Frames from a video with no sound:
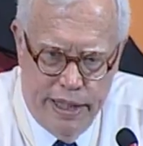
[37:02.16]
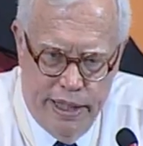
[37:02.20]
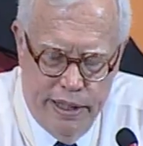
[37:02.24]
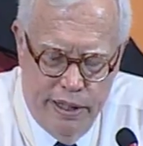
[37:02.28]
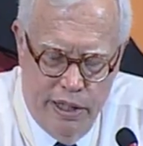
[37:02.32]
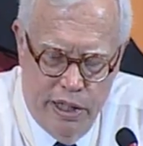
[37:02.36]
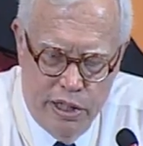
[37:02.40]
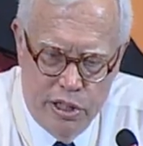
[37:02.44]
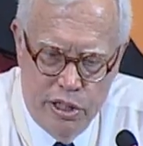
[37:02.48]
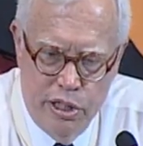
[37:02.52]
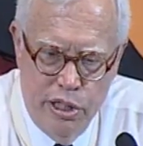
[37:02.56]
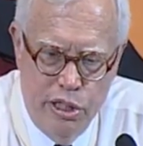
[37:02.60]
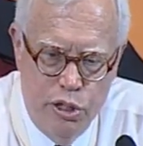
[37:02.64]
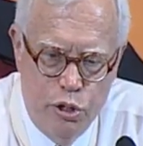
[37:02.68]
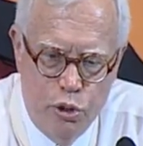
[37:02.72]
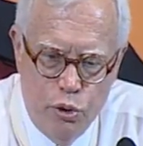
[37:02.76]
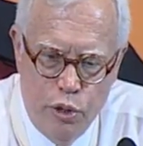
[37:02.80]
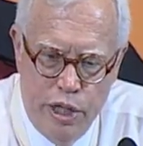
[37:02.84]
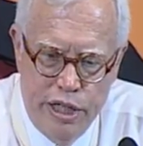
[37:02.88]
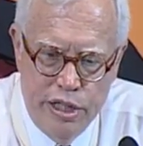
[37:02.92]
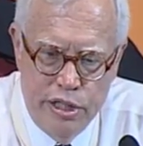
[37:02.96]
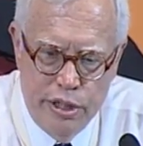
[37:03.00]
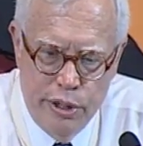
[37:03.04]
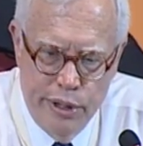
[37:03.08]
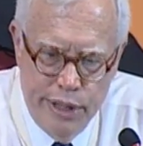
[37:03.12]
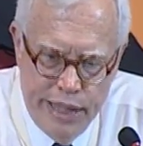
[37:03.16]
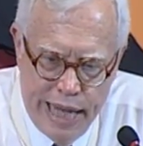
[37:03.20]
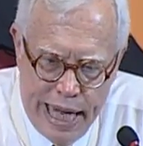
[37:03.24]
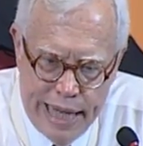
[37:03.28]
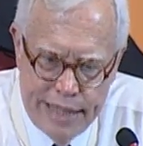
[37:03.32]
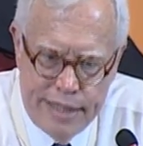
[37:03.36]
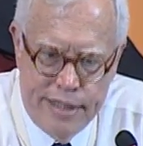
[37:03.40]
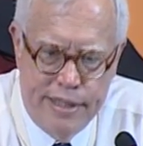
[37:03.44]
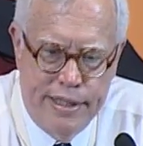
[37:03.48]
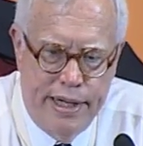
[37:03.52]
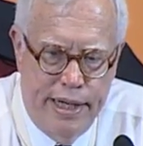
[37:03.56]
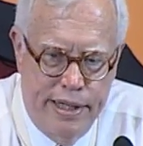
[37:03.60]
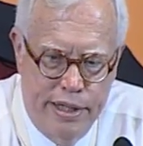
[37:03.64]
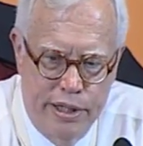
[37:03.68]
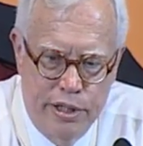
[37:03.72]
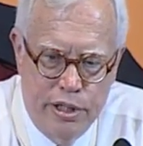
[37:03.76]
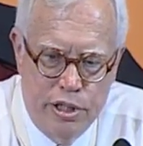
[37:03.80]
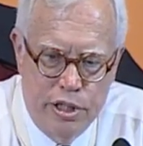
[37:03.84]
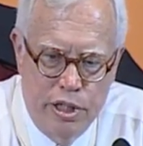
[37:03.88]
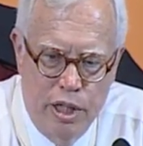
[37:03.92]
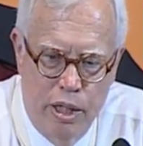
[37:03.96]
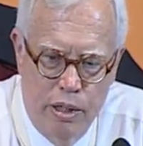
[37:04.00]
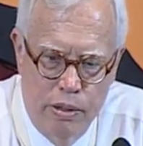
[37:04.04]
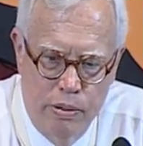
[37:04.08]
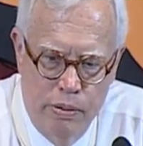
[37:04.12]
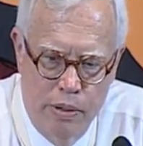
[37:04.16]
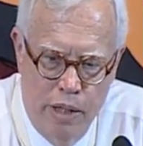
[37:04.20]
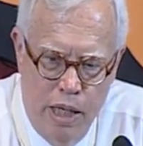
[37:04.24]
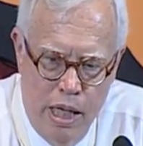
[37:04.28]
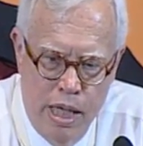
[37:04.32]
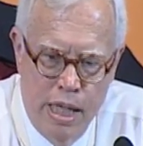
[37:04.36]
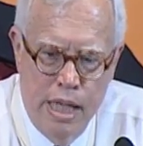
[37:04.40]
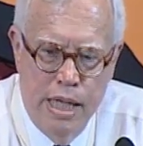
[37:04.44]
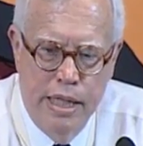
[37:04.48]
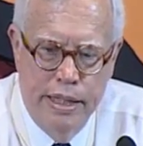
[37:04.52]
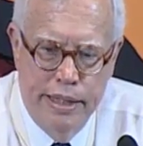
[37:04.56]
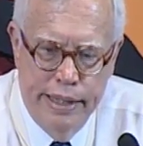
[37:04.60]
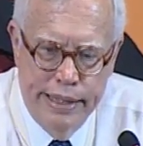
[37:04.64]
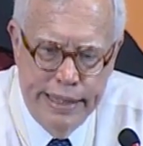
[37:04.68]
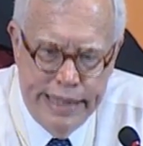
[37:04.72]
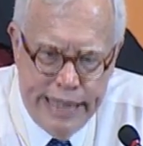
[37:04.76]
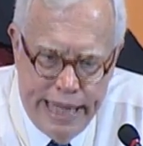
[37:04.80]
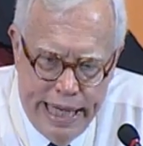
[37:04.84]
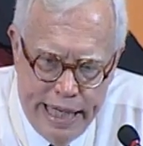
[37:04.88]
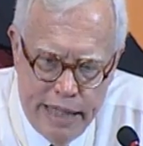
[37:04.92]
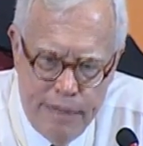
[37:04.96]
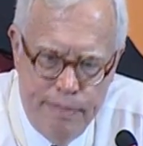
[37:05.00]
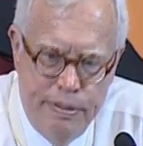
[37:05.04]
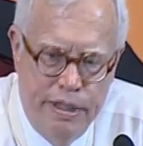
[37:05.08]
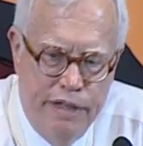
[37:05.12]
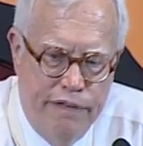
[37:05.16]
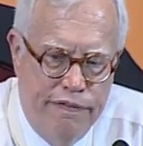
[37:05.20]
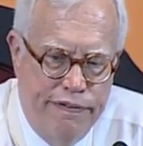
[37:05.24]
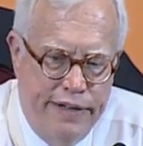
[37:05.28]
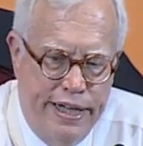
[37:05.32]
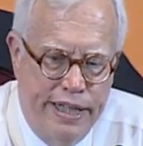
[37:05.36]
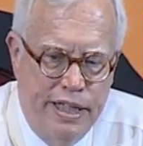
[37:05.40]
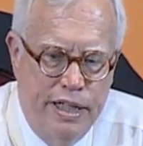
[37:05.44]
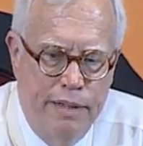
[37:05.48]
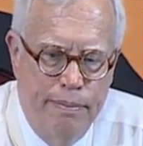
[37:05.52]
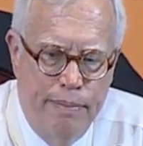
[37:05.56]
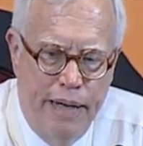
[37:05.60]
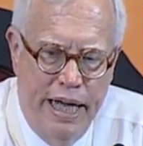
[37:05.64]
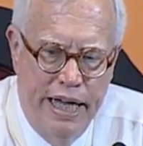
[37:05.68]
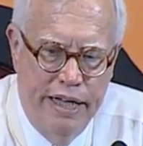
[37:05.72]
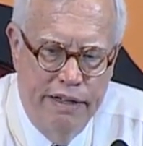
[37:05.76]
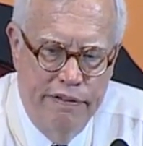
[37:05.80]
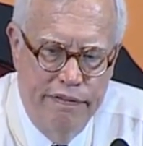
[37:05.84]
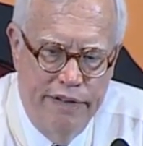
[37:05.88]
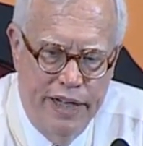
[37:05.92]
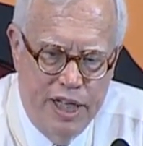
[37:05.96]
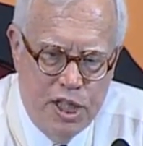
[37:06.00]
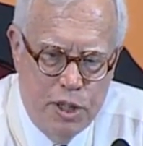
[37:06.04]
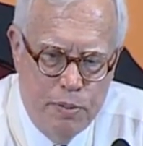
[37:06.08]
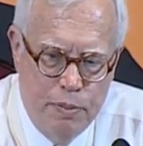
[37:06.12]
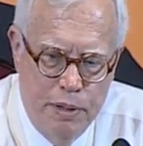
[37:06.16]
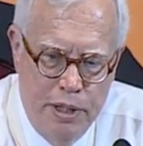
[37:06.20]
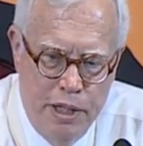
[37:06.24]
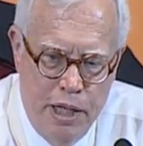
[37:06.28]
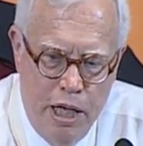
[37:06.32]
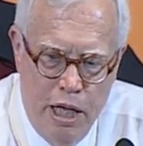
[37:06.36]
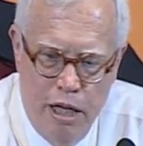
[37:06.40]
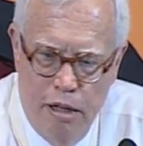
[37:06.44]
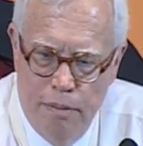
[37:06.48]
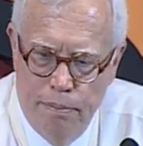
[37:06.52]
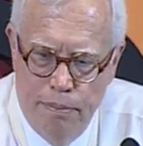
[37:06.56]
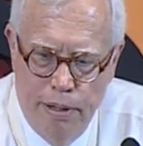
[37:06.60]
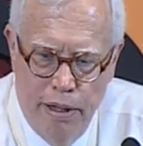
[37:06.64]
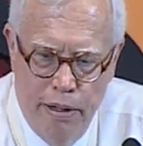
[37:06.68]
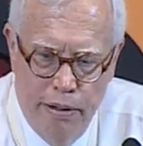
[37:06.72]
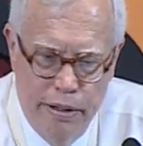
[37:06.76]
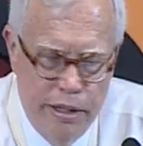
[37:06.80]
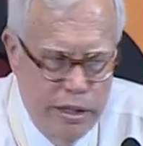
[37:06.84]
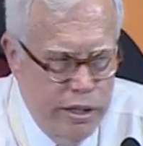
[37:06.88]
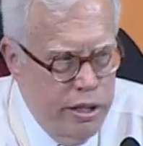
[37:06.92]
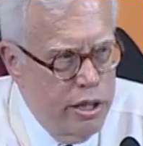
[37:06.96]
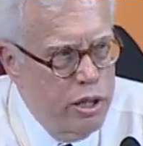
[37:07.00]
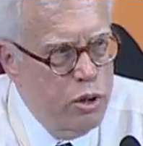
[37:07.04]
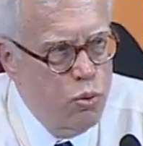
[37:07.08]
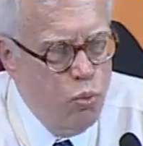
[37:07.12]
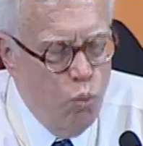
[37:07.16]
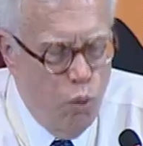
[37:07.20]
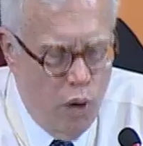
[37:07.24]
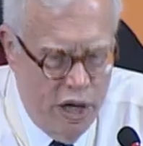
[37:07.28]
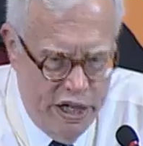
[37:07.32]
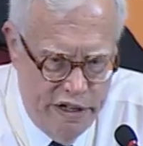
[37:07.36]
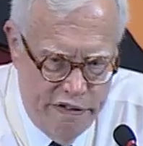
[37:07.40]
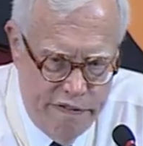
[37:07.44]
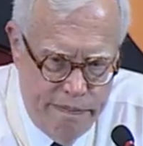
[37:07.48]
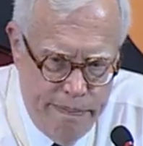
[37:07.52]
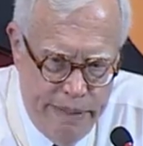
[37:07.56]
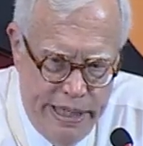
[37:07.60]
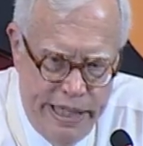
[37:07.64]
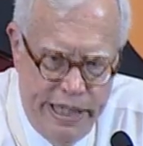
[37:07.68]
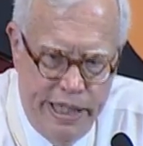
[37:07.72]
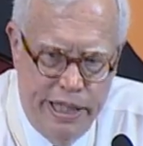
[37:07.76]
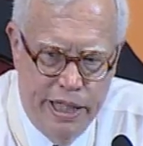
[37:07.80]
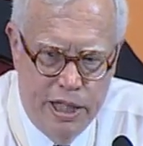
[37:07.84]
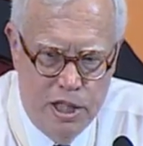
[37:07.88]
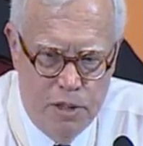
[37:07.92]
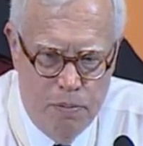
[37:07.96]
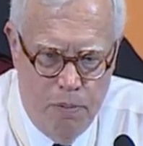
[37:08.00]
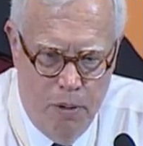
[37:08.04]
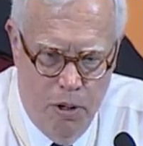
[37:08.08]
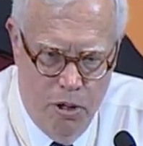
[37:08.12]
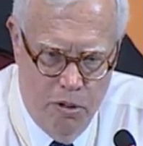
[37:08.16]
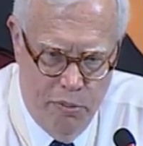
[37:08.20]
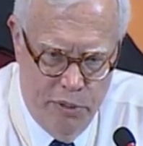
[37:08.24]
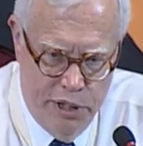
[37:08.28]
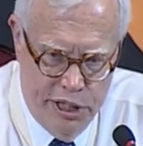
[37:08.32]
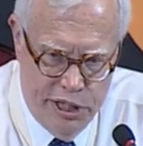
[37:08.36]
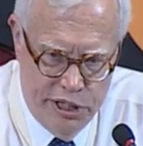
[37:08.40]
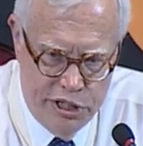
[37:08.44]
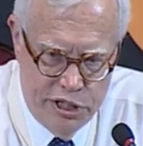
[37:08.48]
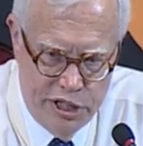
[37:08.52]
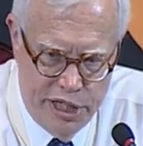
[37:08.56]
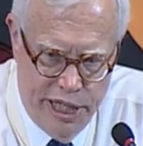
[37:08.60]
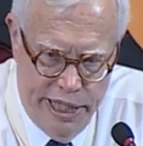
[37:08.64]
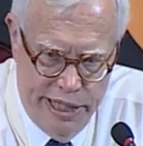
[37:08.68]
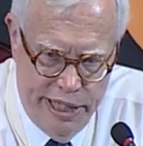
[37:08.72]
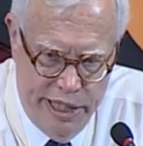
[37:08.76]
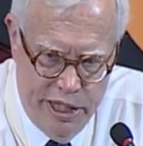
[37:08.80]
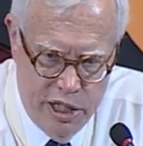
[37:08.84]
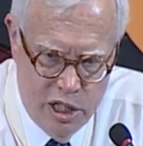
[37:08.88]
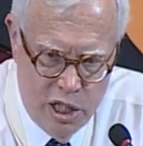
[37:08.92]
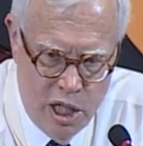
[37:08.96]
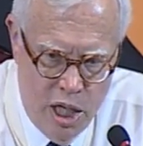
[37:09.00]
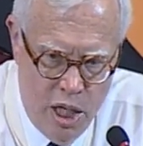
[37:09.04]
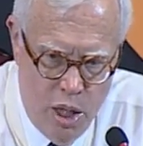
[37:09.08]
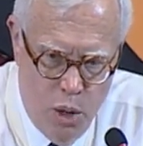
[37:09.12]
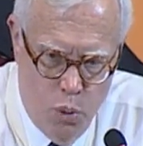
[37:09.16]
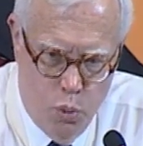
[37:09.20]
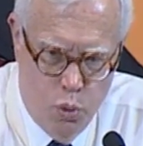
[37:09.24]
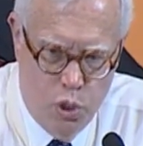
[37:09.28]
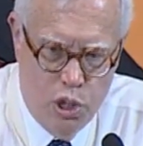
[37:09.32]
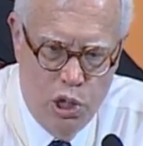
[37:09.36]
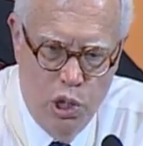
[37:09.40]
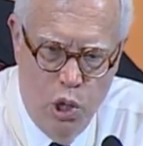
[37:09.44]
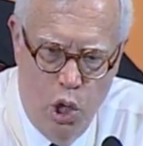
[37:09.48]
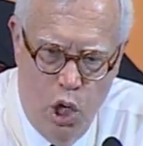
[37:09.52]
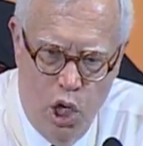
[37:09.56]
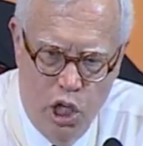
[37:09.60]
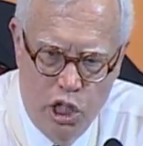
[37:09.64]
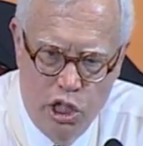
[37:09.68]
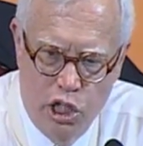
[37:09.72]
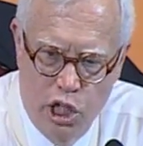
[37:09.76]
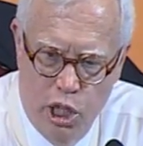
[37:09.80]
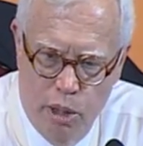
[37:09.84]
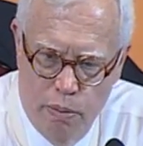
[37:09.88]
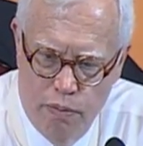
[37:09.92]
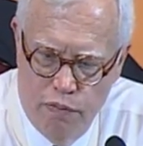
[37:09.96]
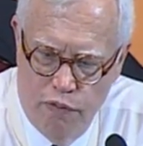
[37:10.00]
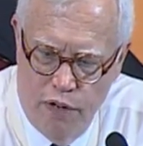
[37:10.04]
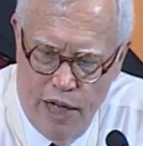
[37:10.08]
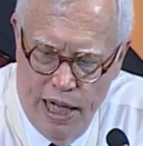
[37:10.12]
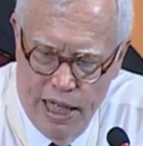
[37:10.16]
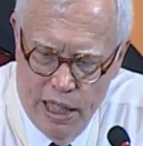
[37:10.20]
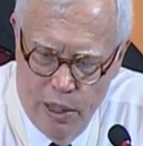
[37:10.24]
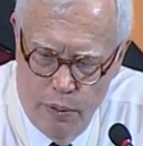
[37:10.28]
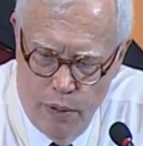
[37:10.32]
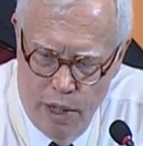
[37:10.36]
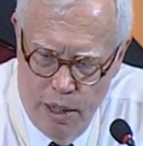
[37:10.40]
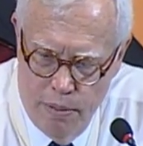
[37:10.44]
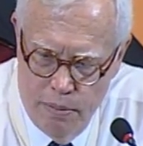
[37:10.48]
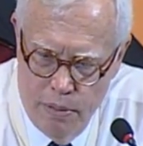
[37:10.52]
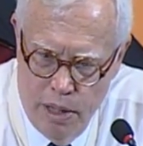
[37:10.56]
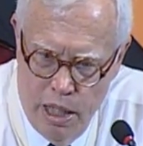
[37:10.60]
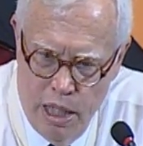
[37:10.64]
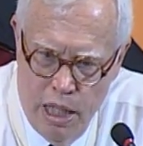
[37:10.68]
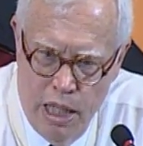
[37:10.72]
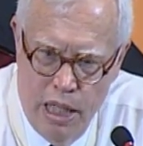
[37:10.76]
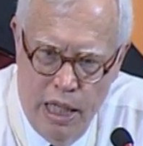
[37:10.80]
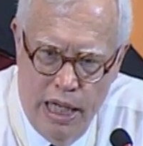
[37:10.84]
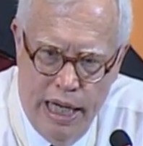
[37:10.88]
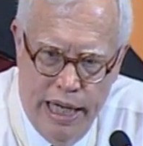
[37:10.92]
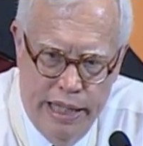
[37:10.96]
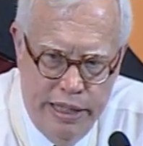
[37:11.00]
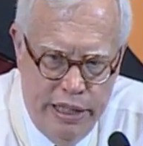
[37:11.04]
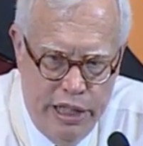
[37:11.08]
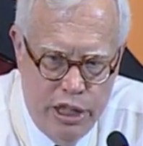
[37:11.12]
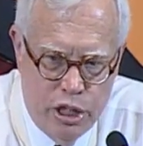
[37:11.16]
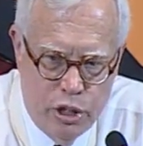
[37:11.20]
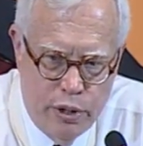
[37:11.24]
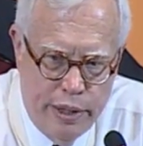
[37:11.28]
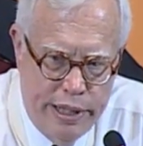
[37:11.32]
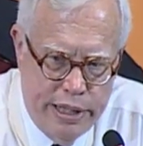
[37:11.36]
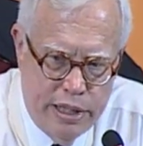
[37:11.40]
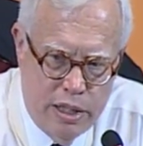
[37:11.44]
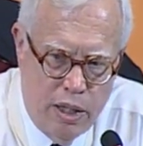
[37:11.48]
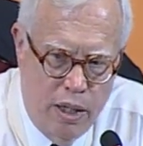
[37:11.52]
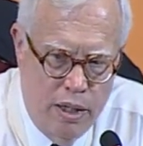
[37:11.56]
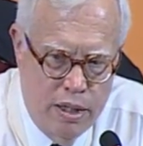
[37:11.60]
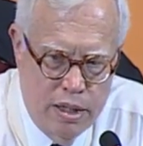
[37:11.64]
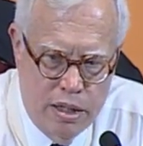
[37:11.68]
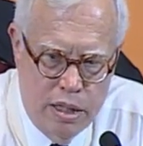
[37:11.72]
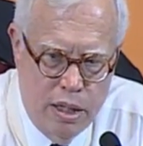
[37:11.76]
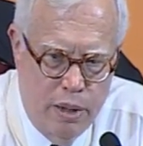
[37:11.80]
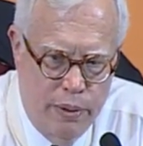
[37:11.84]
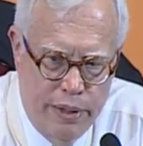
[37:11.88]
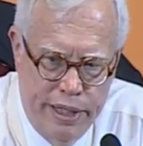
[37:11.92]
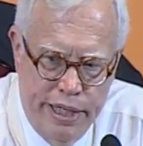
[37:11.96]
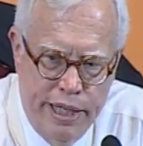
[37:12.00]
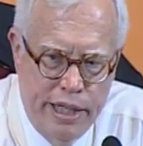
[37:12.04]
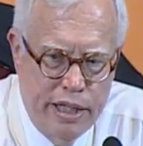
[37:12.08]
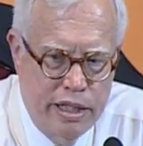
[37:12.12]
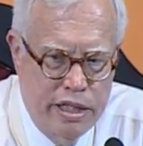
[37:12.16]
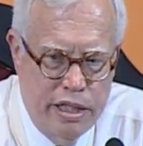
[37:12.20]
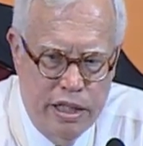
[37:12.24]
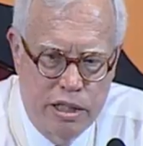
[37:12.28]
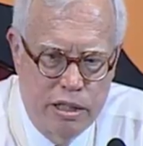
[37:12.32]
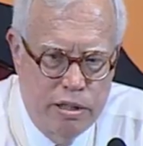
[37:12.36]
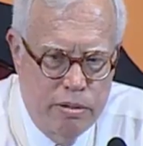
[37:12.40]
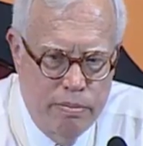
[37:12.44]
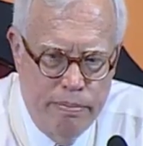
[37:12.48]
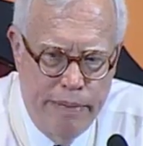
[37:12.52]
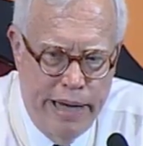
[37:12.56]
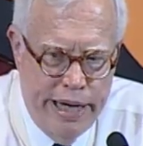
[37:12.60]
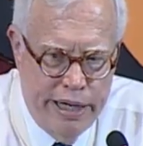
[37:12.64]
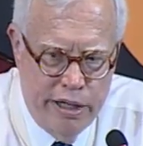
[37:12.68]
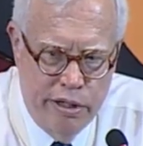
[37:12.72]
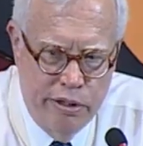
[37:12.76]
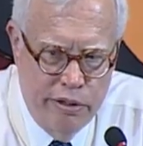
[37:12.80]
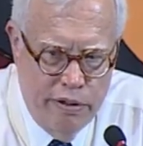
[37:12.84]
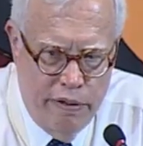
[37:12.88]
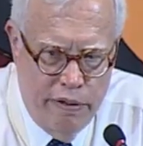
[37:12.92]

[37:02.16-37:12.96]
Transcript: on this. These traits are not set in stone. They can be affected by investment. Perry is just one of many experimental studies with long-term follow-up. And these traits also are not just matter